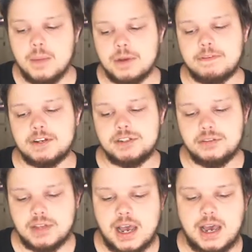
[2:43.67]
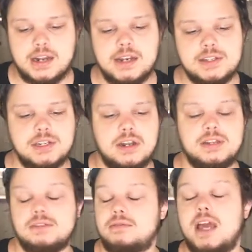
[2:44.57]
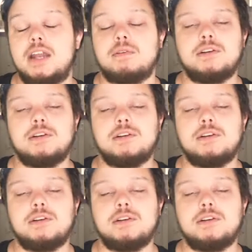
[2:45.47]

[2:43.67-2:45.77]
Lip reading: But if I do that, it isn't anywhere